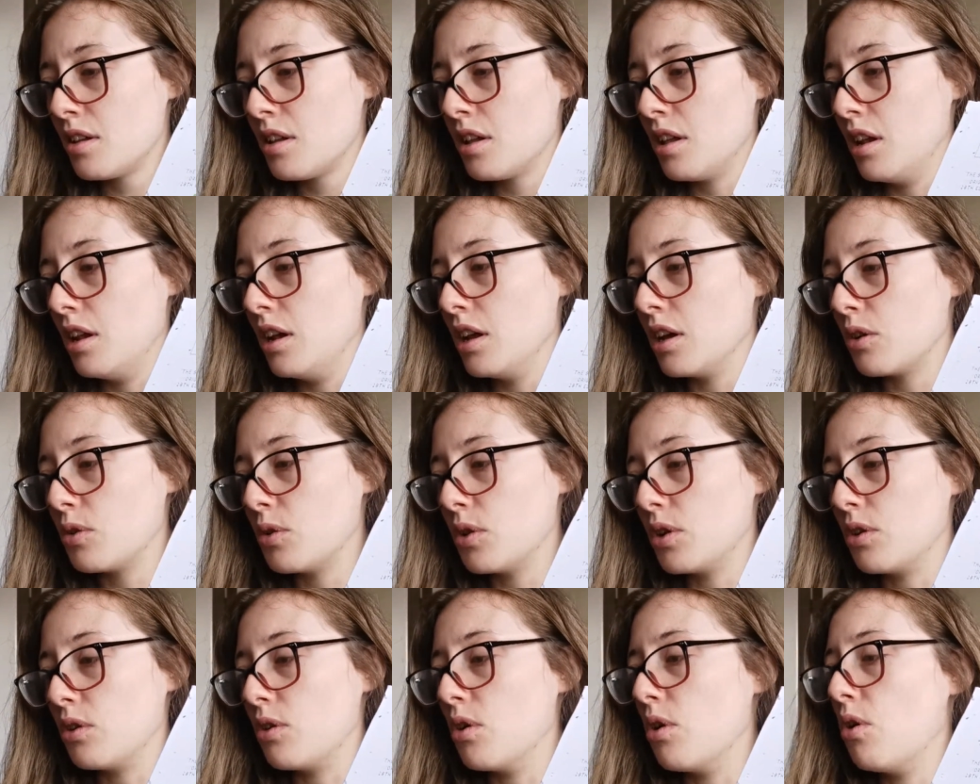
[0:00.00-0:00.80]

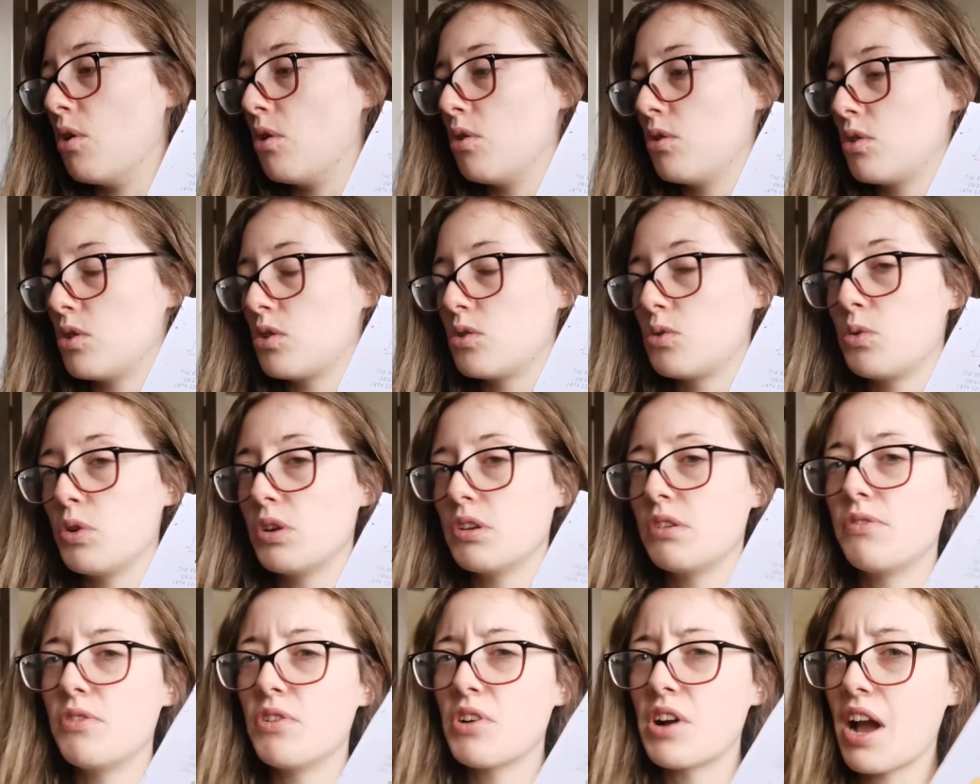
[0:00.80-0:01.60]
Liquid Gold,
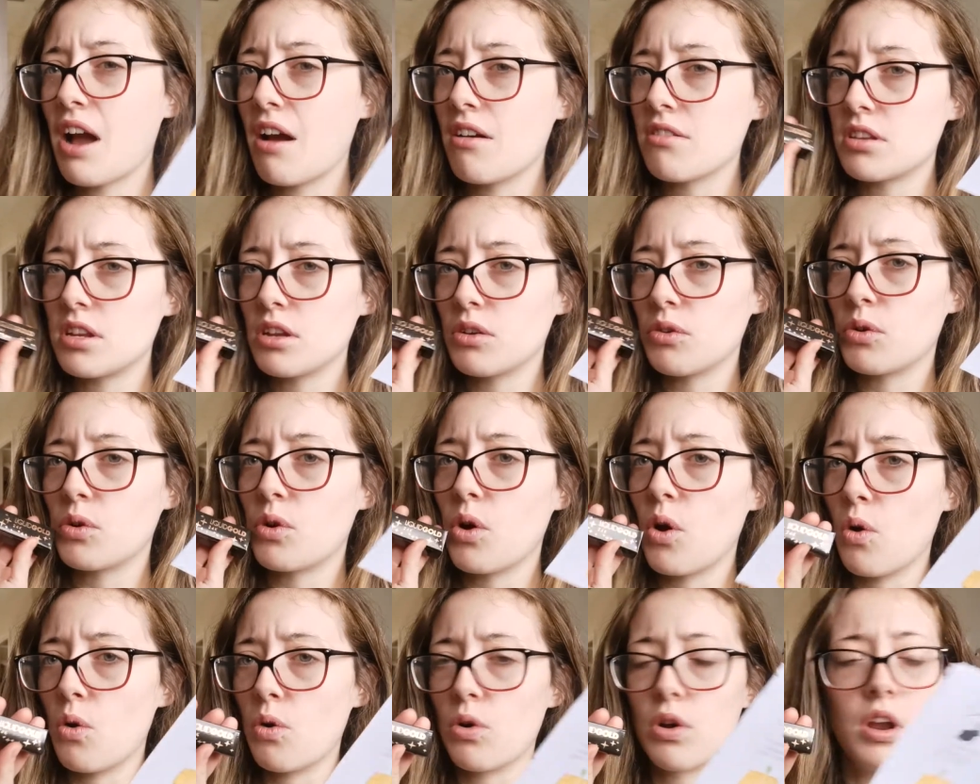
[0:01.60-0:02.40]
24 carats liquid
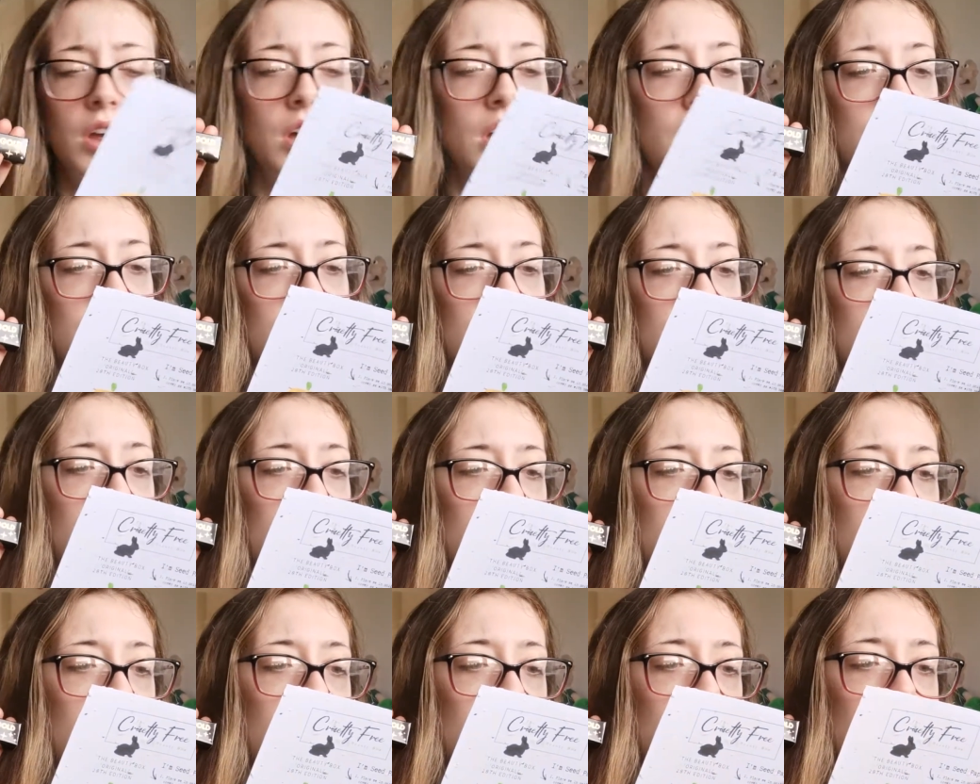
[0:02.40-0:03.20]
gold,
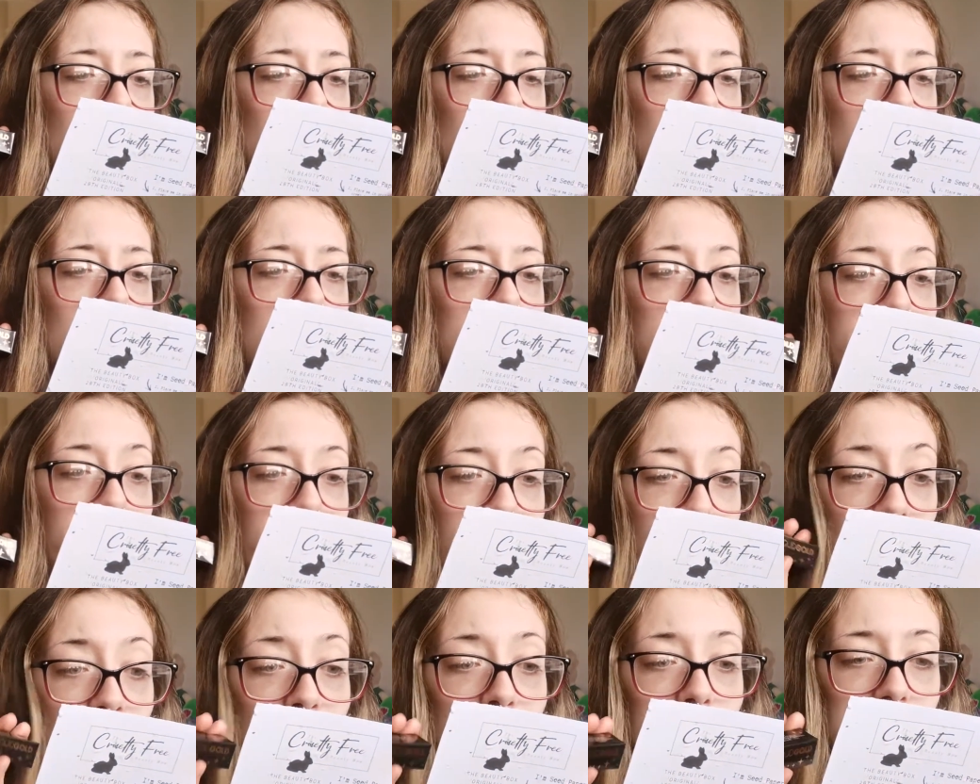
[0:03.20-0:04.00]

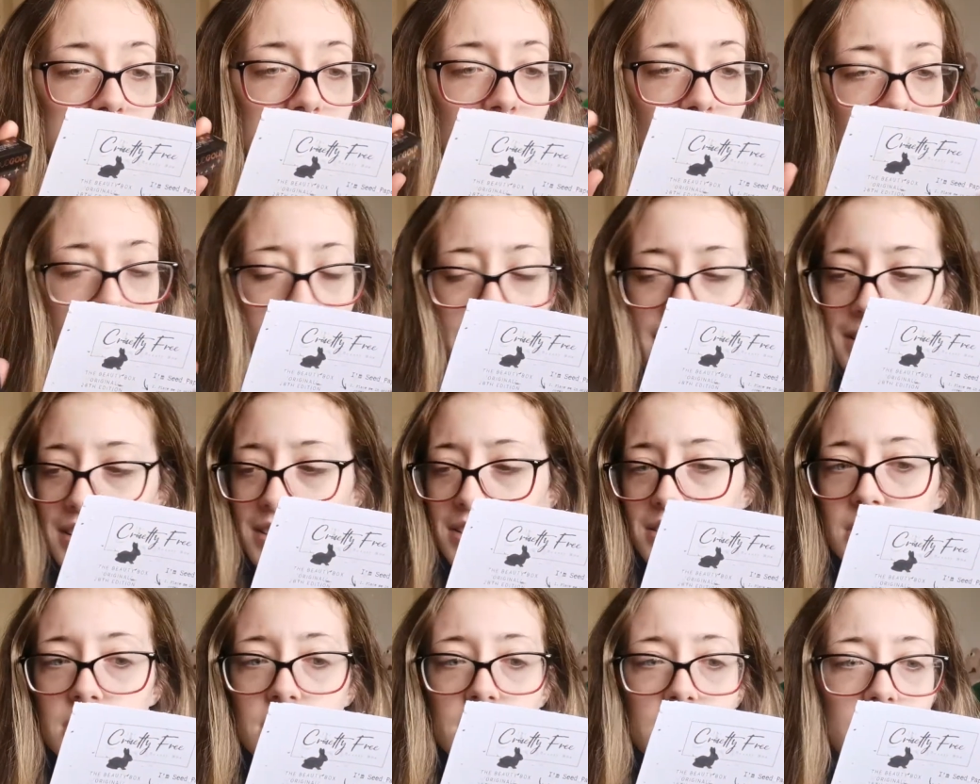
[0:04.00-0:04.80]
full
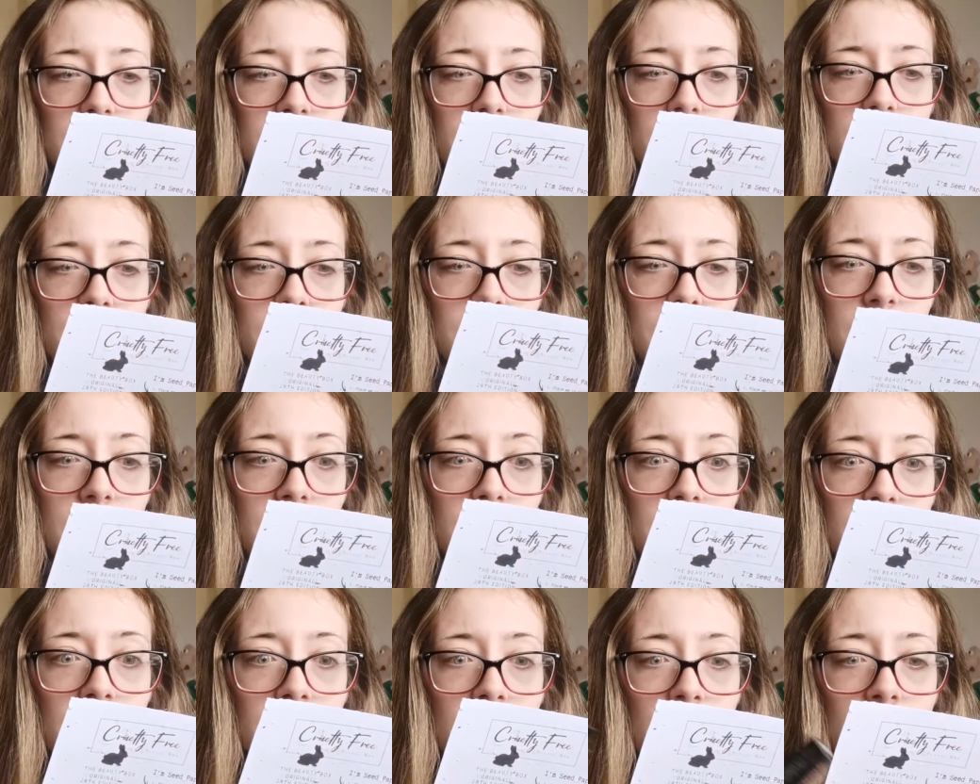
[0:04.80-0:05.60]
size.
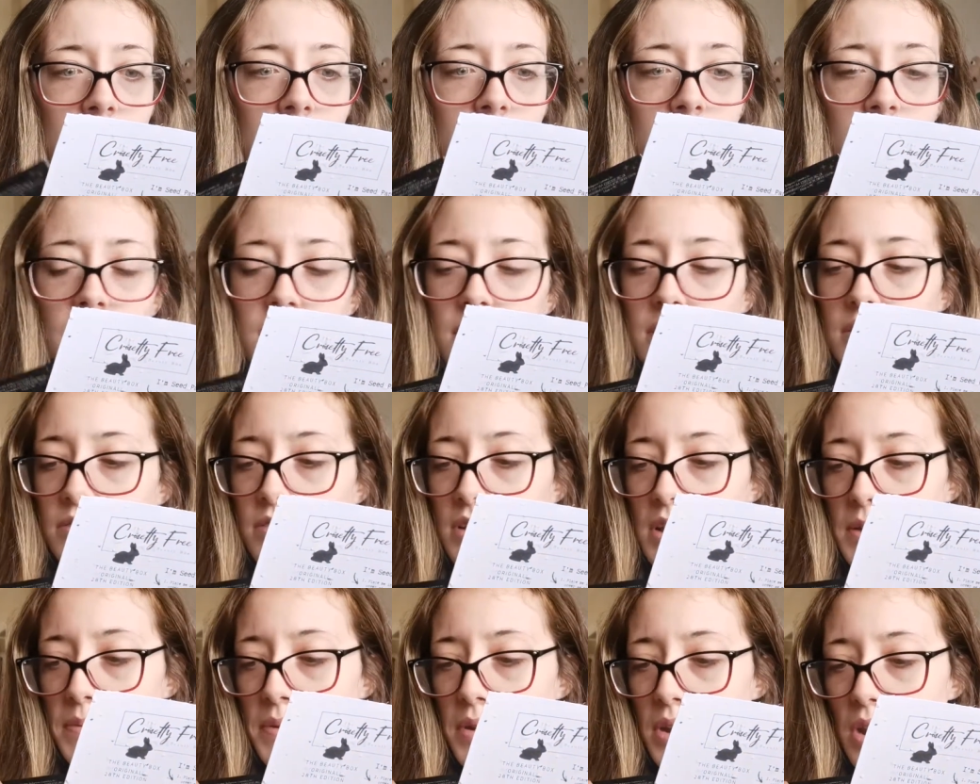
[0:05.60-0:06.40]

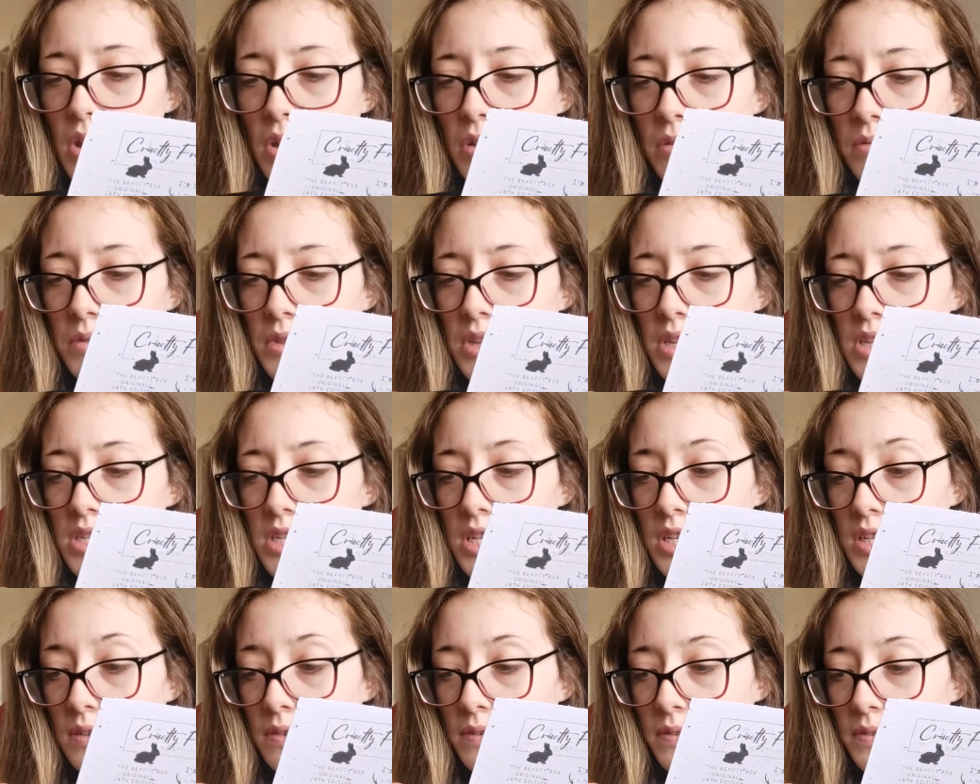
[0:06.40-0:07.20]
Flippin' hope this
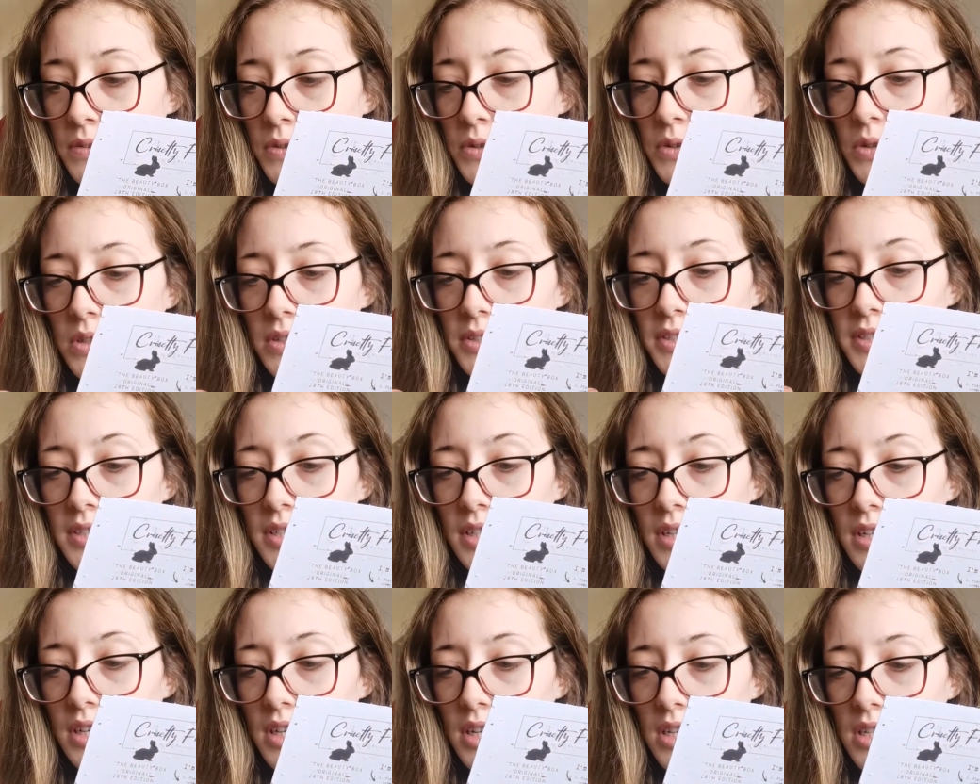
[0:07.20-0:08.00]
is full
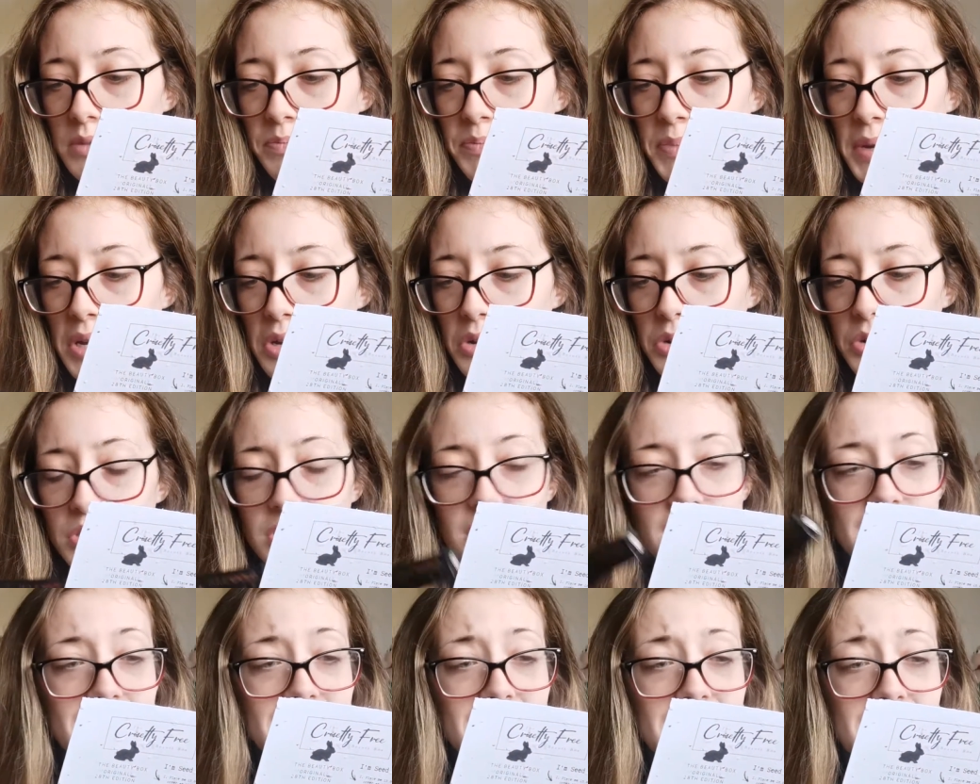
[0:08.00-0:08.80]
size
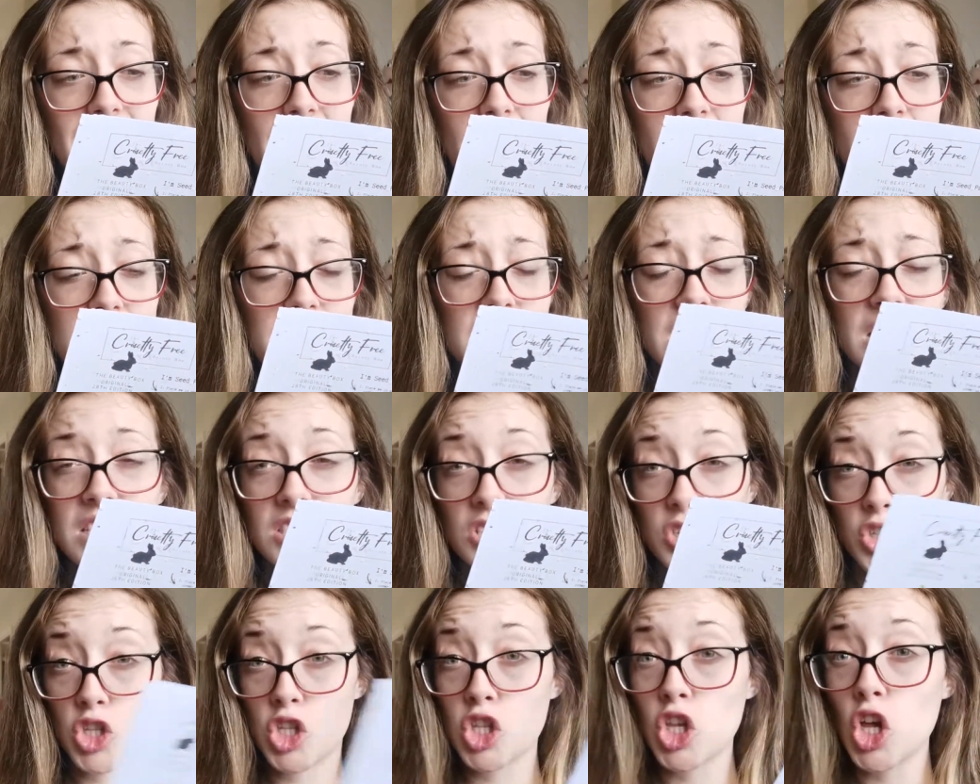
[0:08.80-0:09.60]
because it says
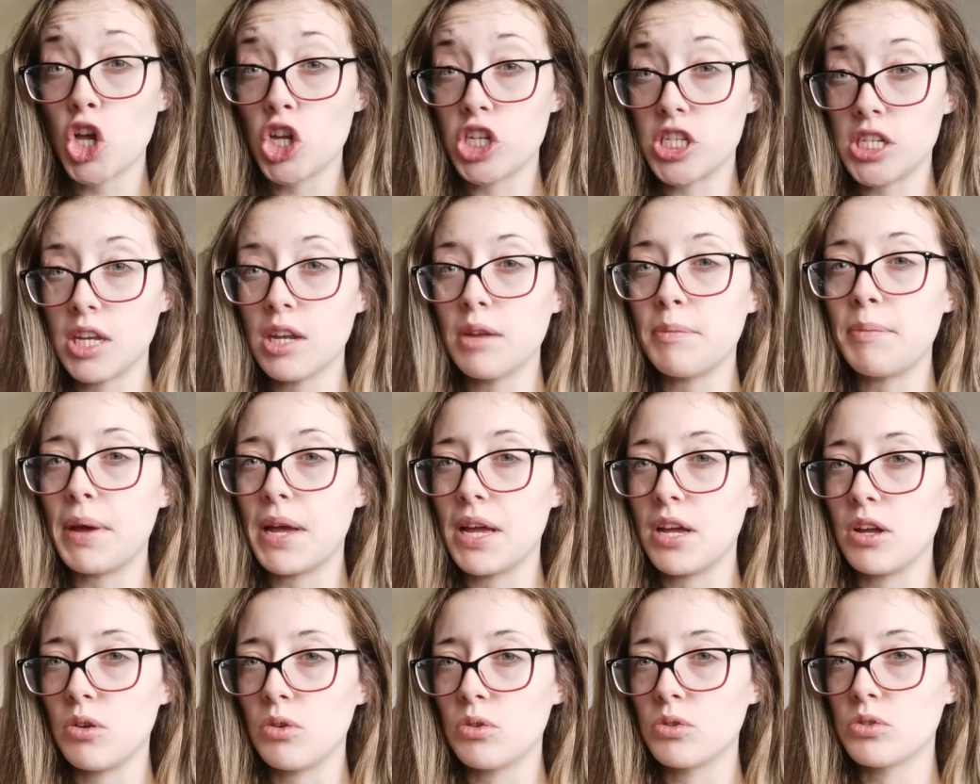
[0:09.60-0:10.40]
it's
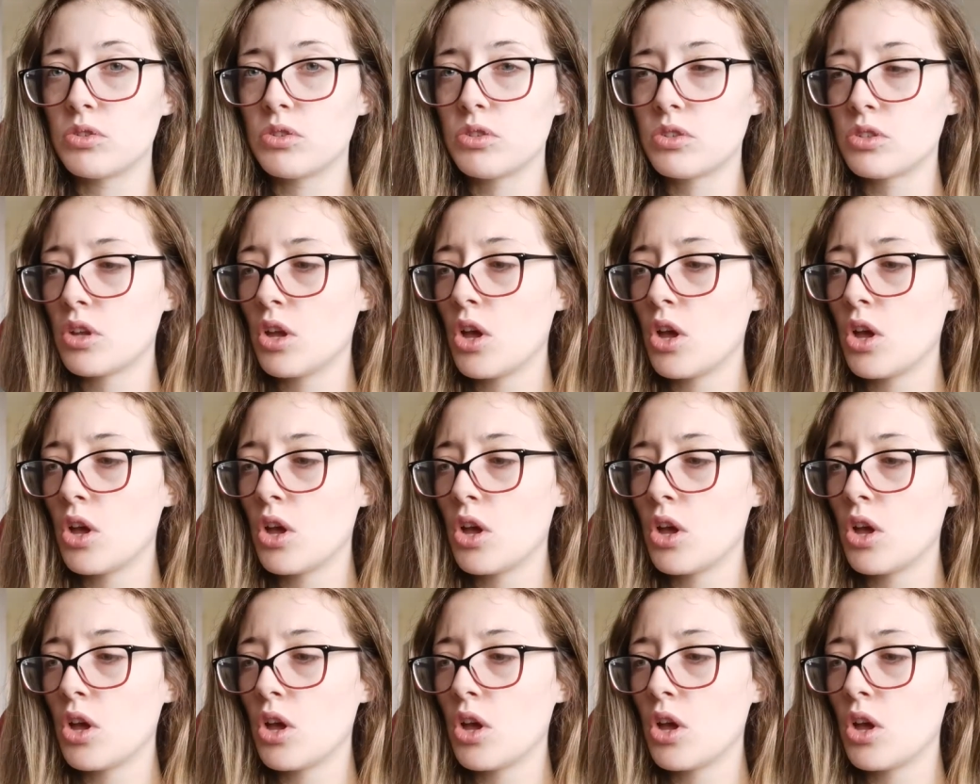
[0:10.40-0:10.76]
£30.